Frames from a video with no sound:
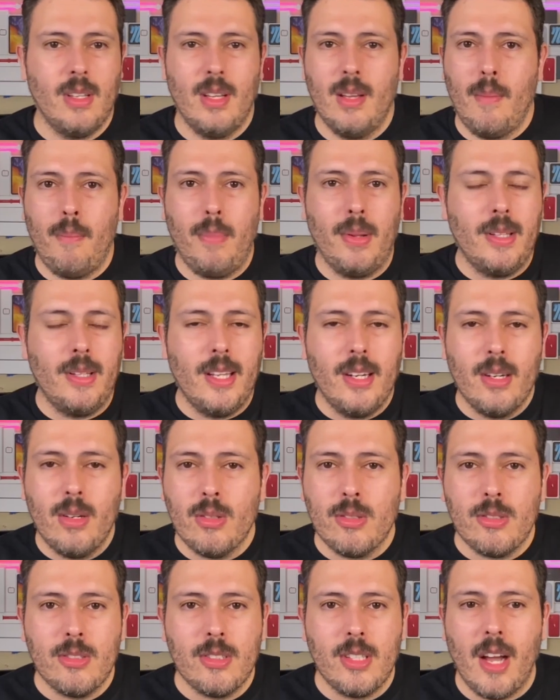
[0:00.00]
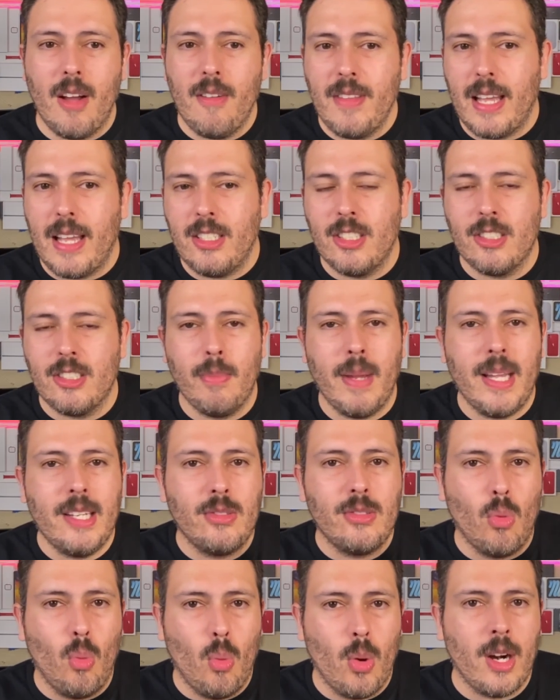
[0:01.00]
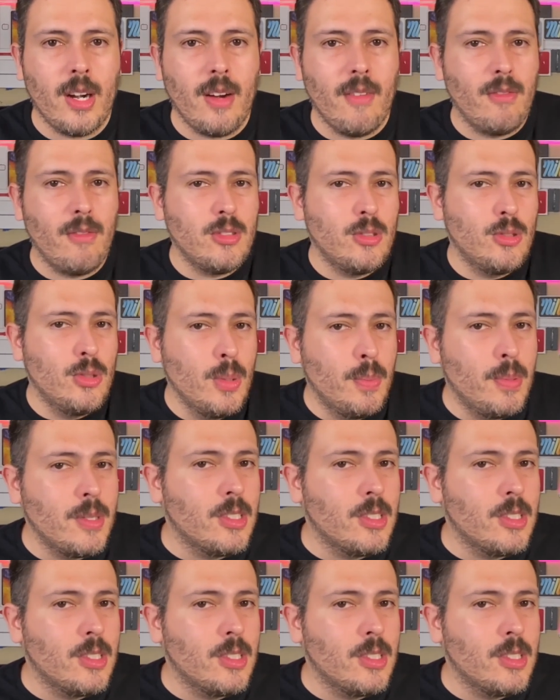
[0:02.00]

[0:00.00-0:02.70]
political stuff that just makes work super,